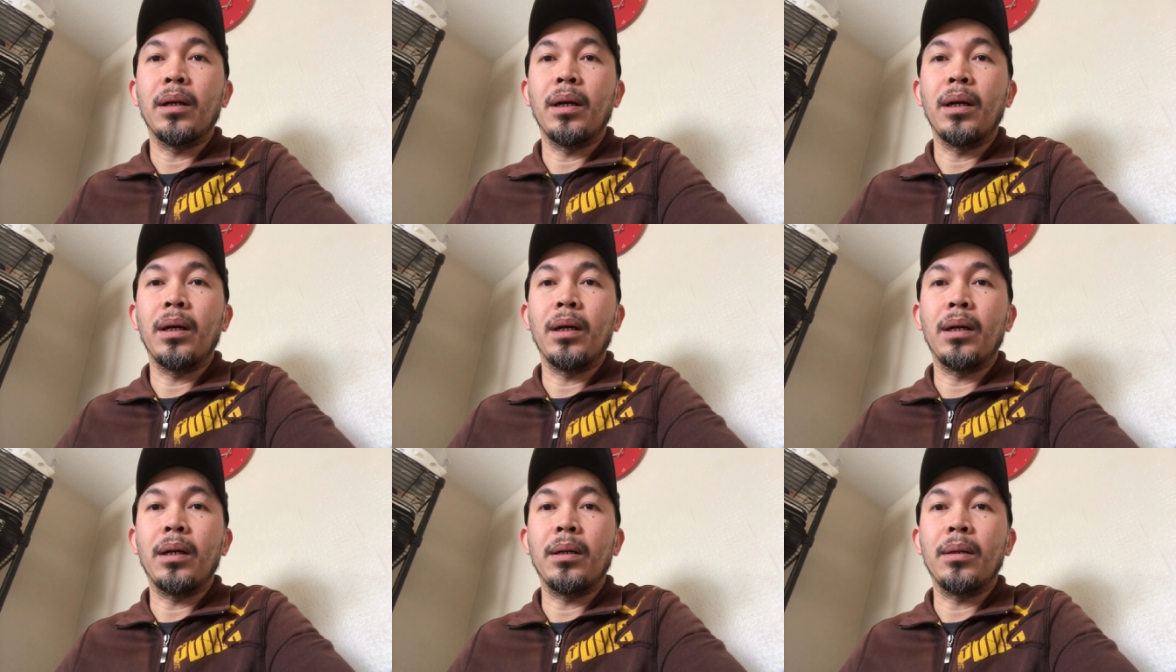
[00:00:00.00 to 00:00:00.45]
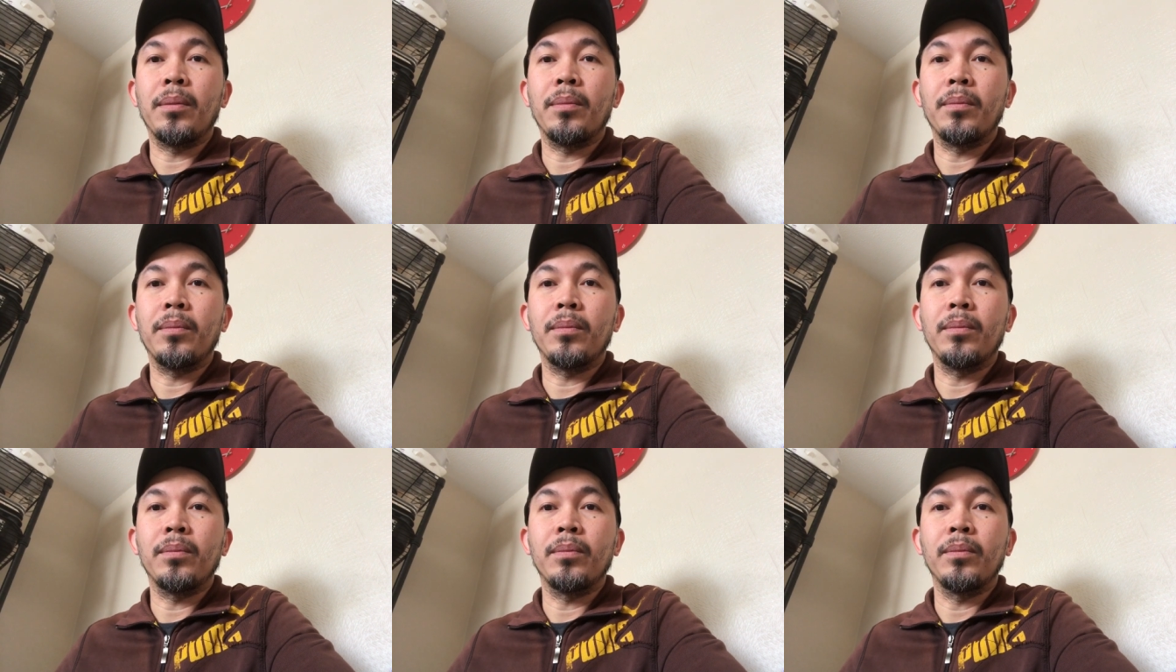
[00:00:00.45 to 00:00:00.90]

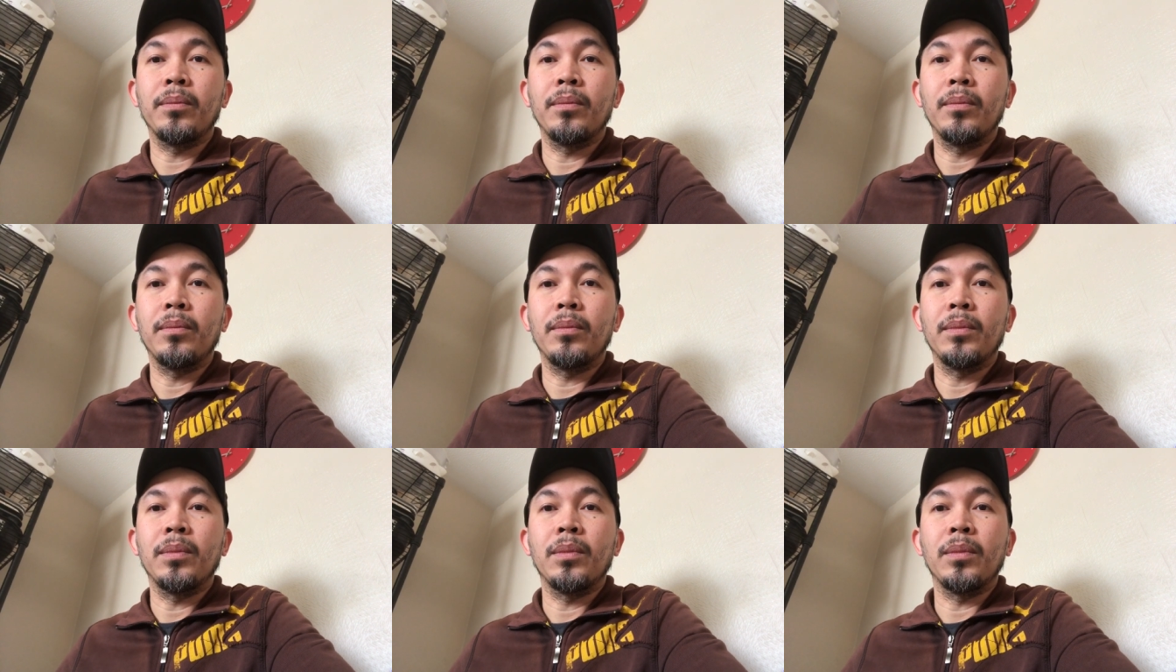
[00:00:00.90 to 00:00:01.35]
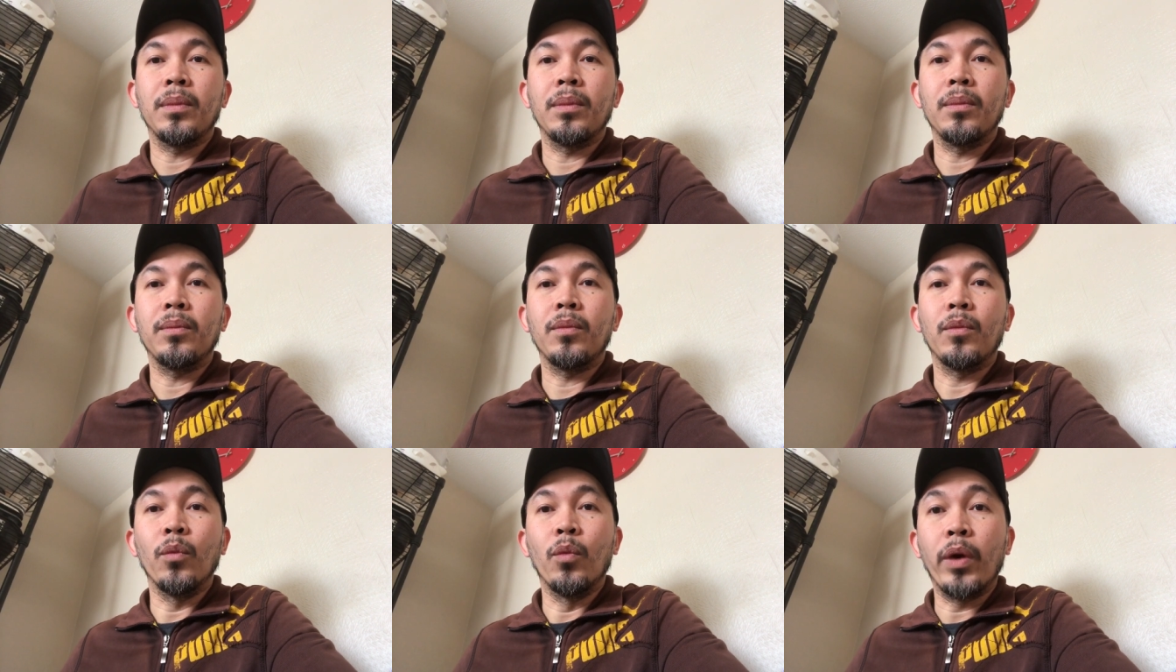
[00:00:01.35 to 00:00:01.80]
um,
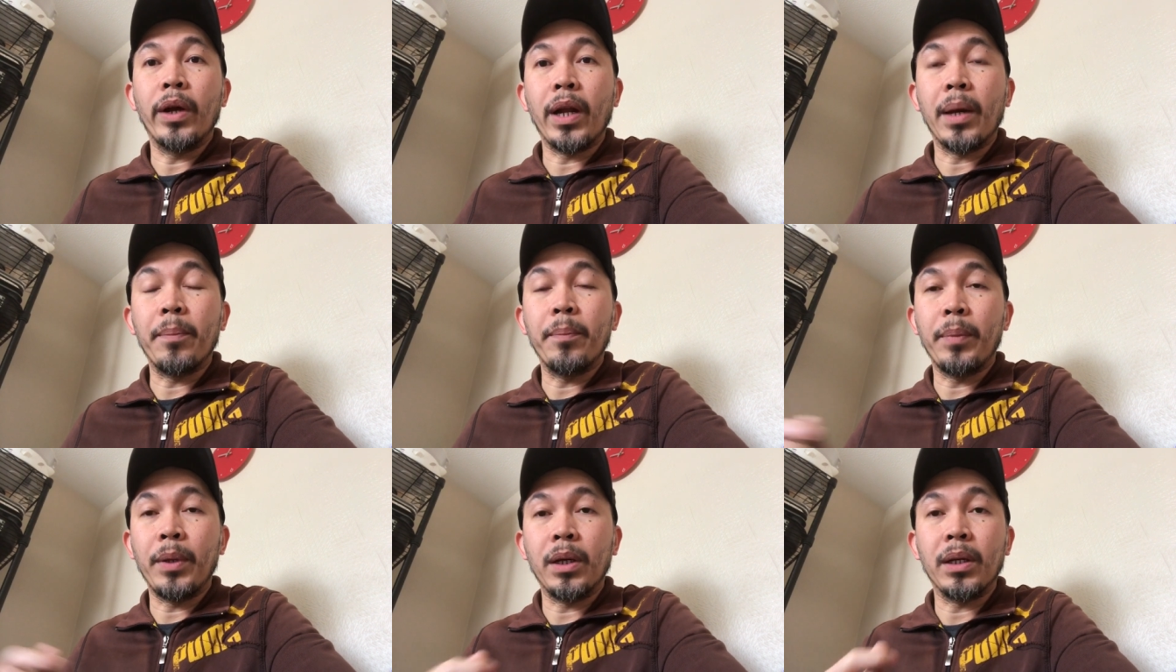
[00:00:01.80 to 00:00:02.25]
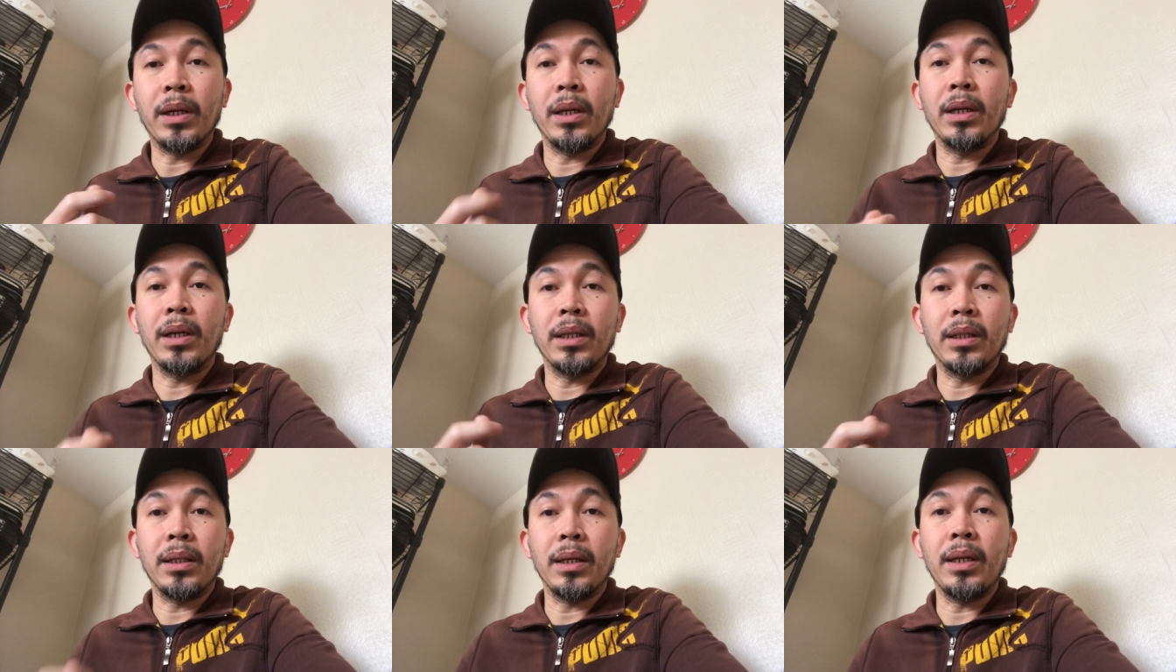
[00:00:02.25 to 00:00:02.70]
when I'm
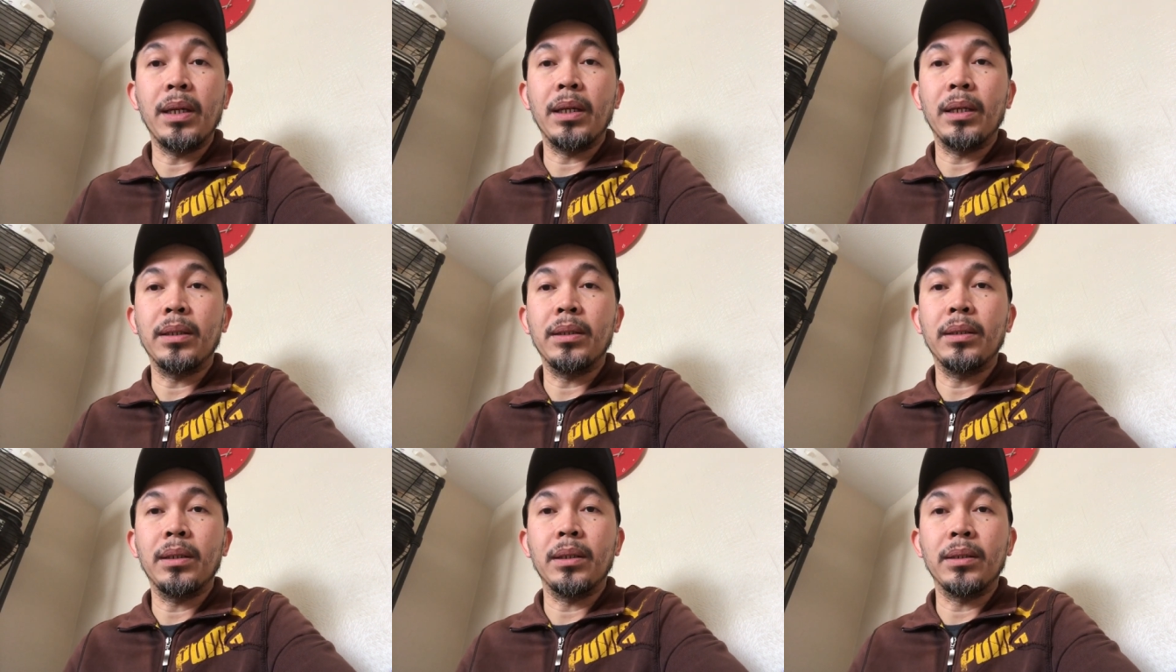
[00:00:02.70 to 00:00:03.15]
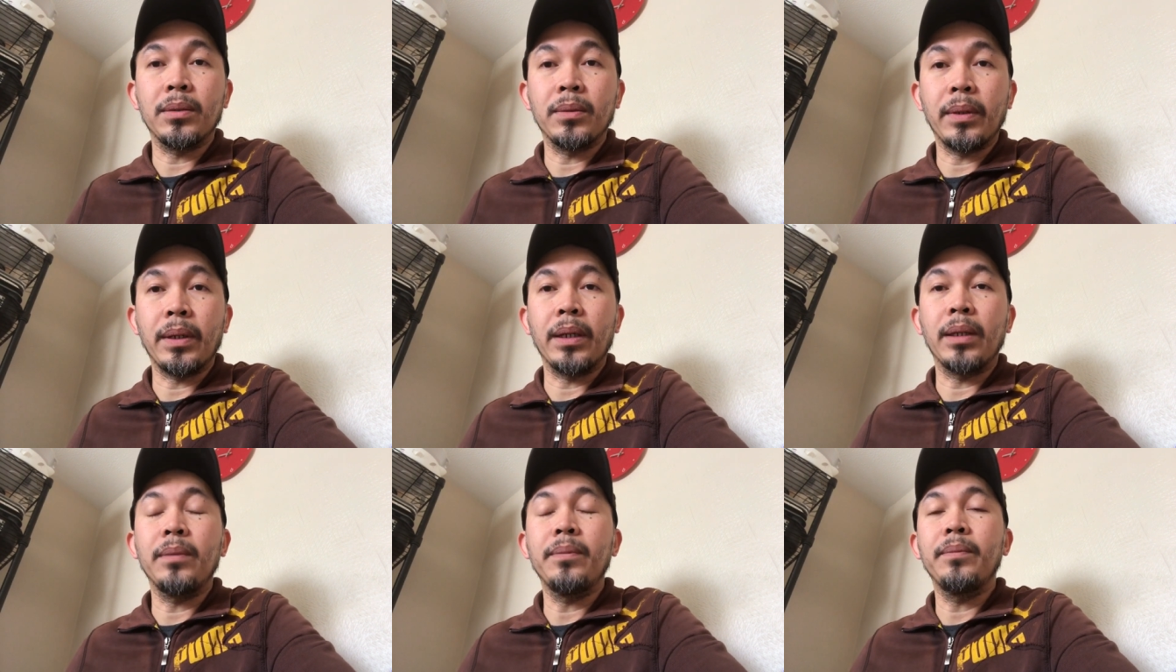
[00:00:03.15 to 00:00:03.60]
plugging it in as
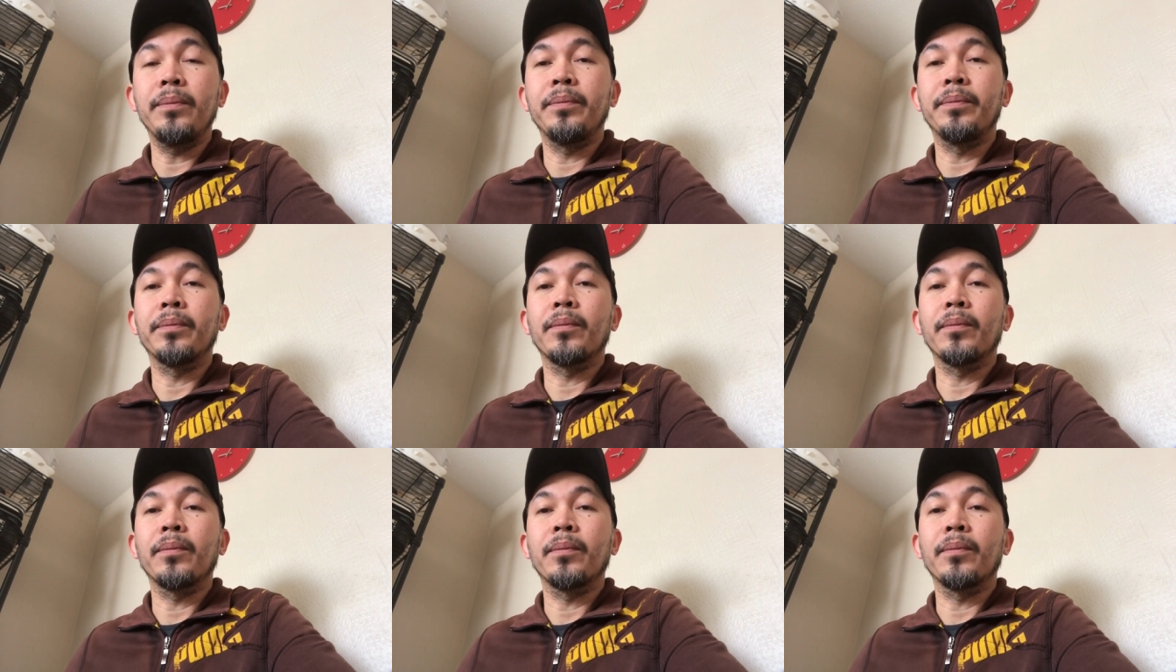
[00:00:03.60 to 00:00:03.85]
well